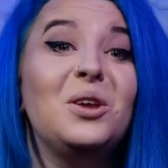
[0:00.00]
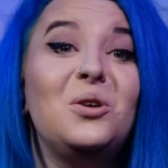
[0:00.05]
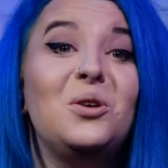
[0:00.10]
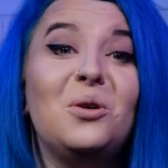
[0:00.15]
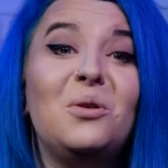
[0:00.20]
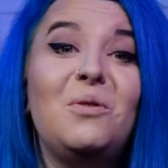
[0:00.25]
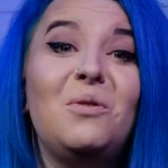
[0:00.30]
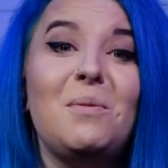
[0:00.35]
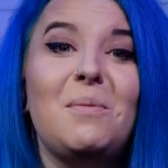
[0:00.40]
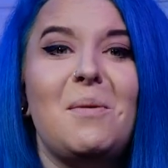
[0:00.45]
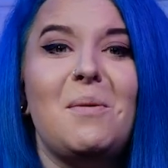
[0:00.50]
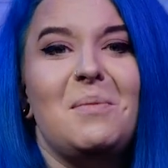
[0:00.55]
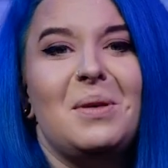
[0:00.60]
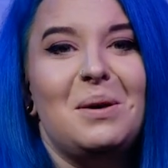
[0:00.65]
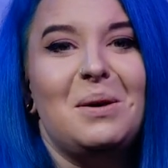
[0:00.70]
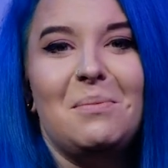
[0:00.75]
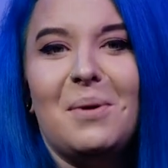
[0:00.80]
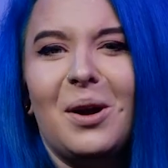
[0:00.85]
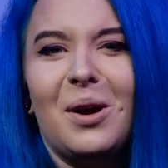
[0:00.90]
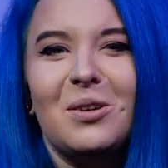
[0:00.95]
you'll remember
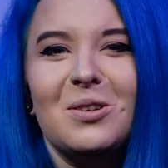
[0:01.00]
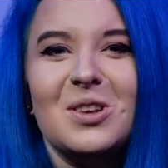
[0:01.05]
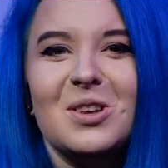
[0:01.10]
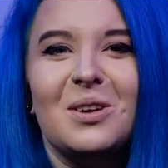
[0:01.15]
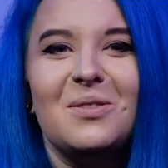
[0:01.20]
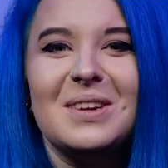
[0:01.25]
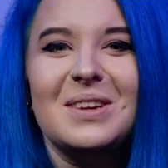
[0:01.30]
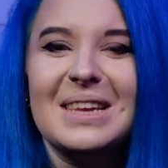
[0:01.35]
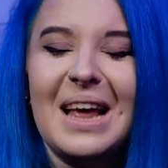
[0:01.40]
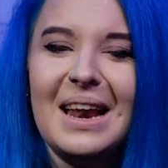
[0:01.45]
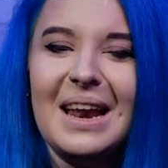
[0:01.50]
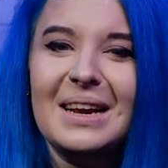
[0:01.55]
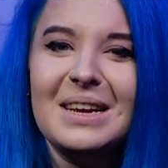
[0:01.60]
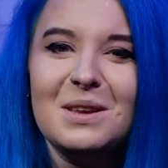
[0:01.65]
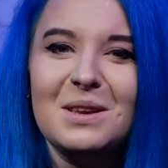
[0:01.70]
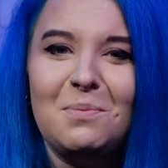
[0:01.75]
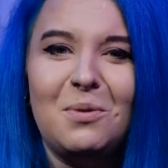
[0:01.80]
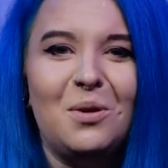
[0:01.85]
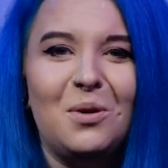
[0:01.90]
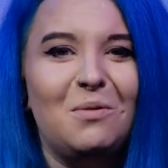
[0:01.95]
that Microsoft is ending
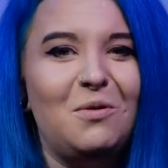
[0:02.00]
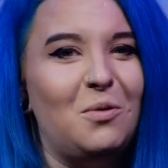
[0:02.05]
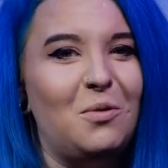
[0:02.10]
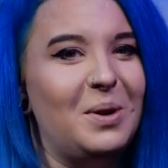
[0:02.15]
support